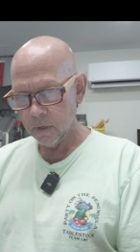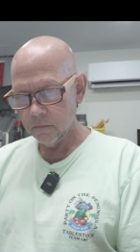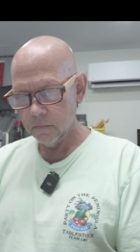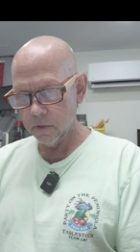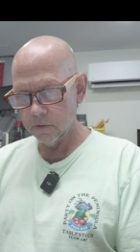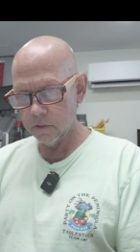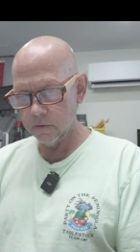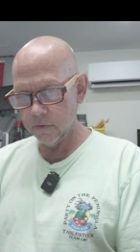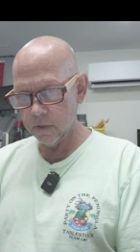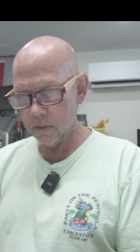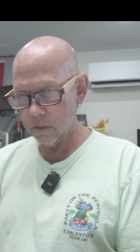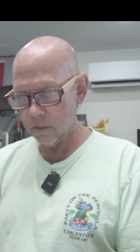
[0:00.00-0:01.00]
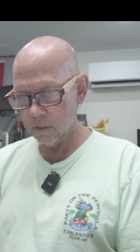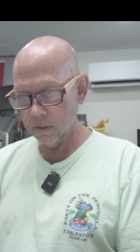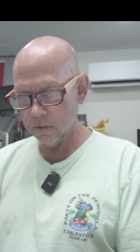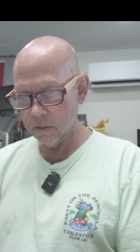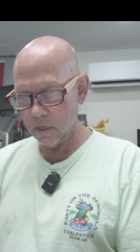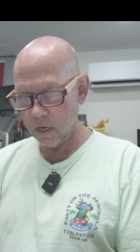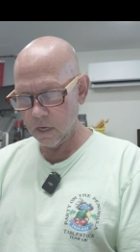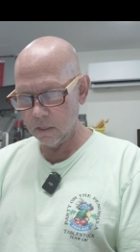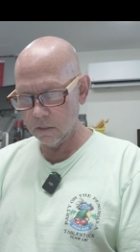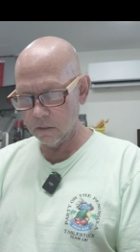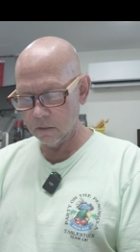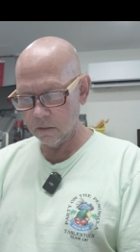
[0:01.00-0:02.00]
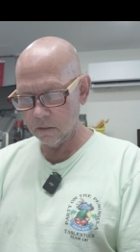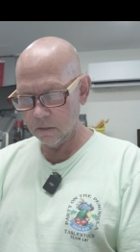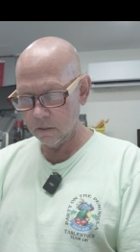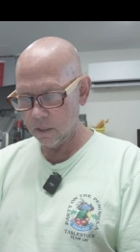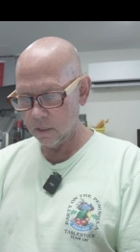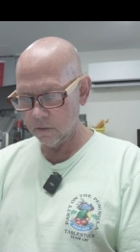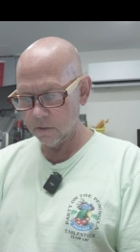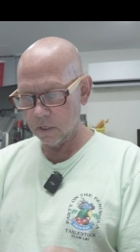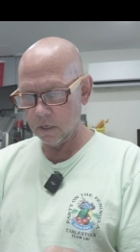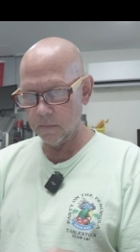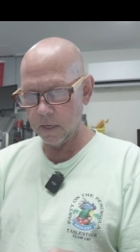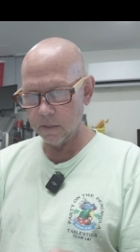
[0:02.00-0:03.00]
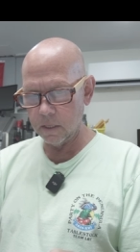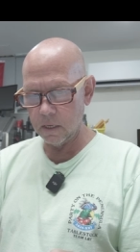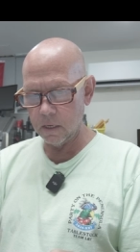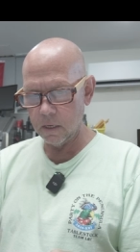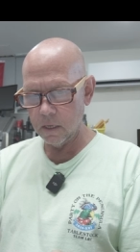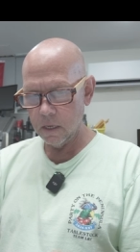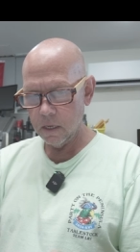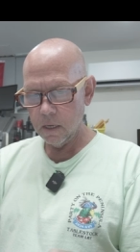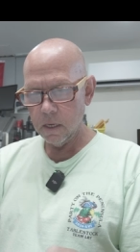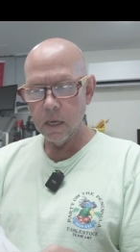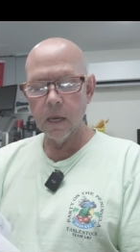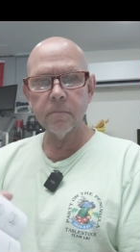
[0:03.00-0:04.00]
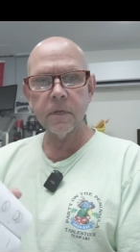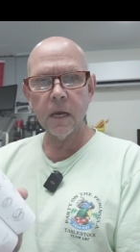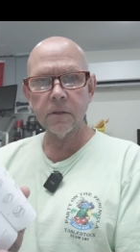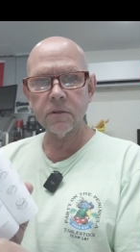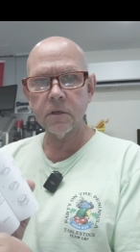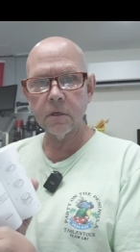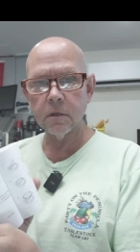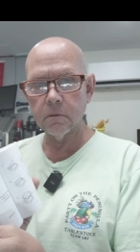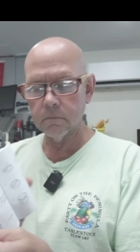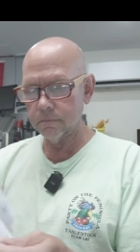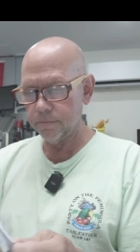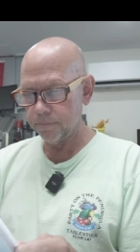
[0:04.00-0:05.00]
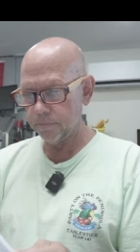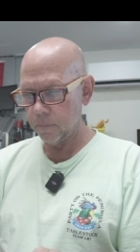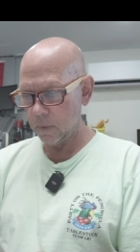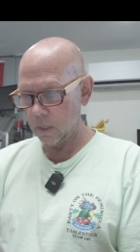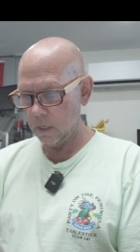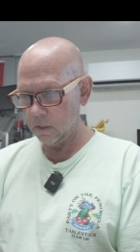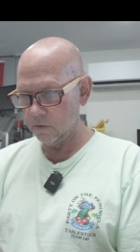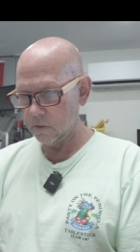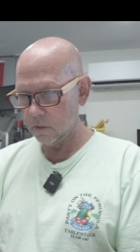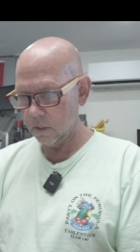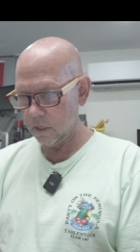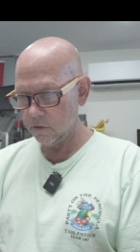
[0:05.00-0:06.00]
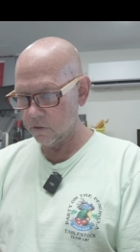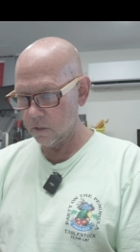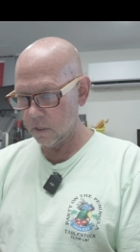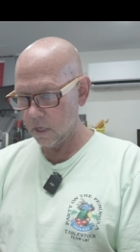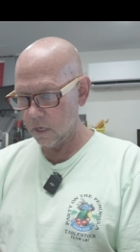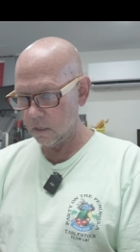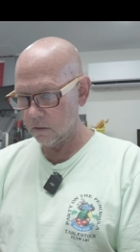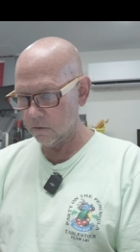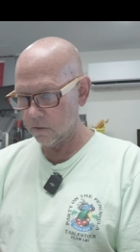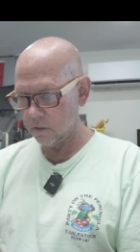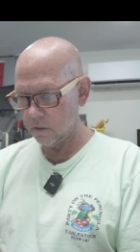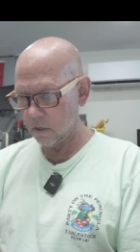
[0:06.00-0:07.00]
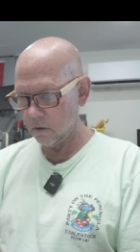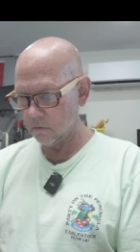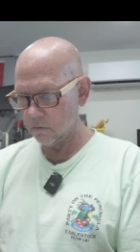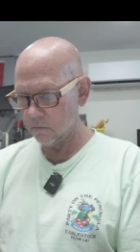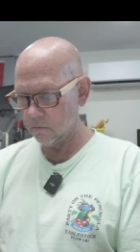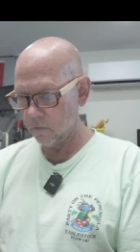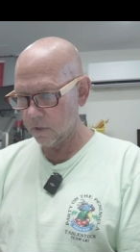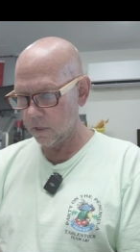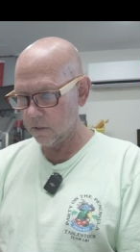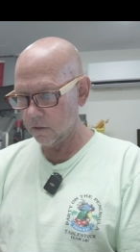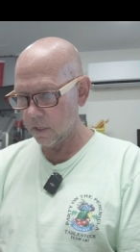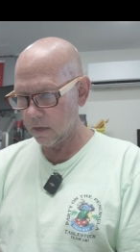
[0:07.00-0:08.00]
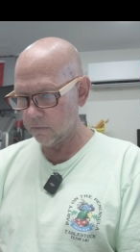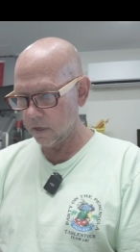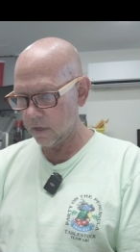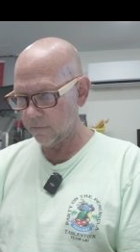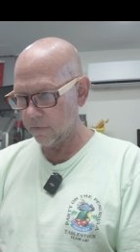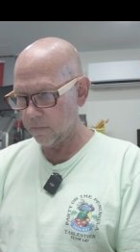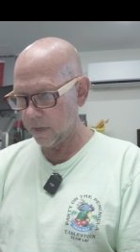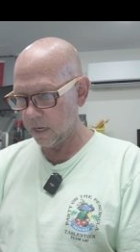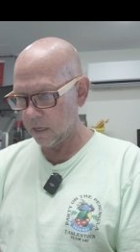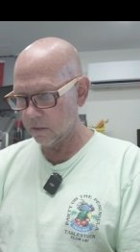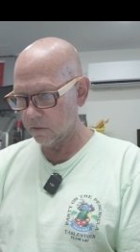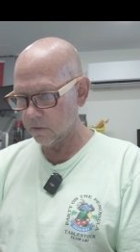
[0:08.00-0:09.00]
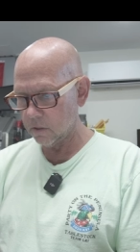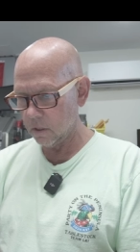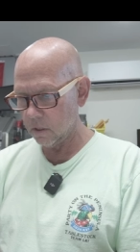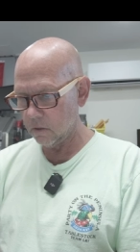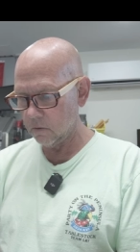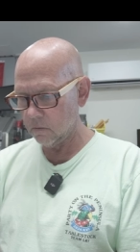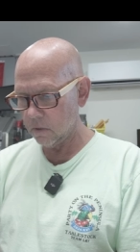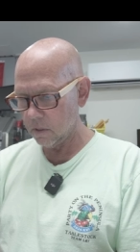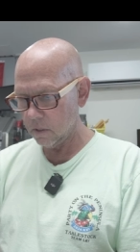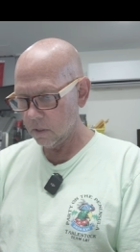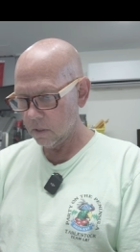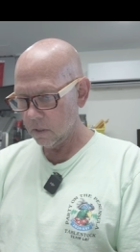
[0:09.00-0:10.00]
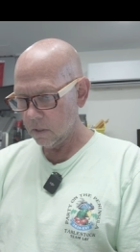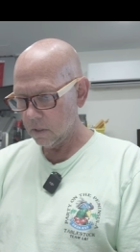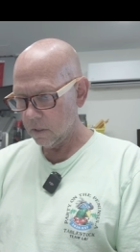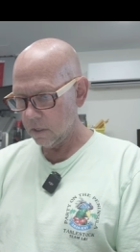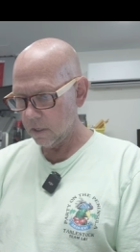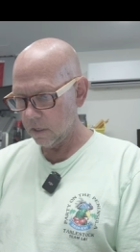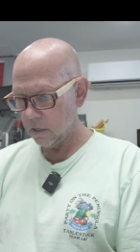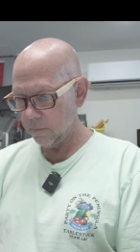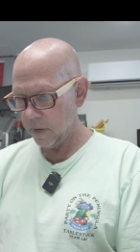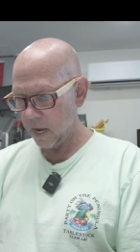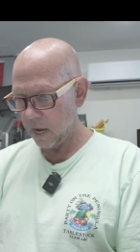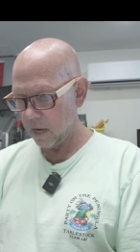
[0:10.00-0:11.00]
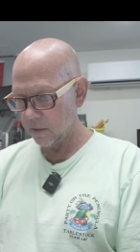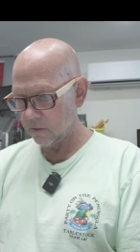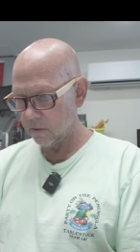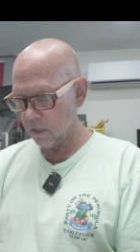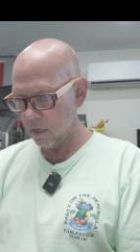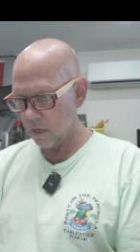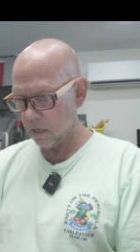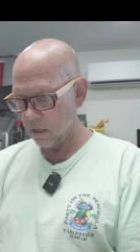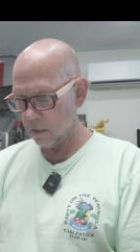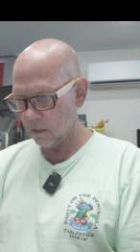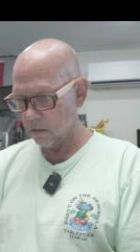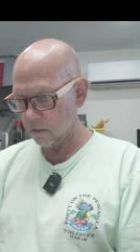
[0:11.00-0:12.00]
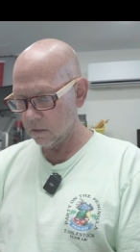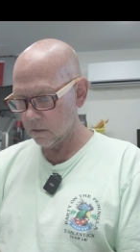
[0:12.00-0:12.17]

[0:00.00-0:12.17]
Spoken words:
Most of it is not. Okay, they're talking about the M.2 installation there. Don't want to do that right off the bat, so I'm going to pass there.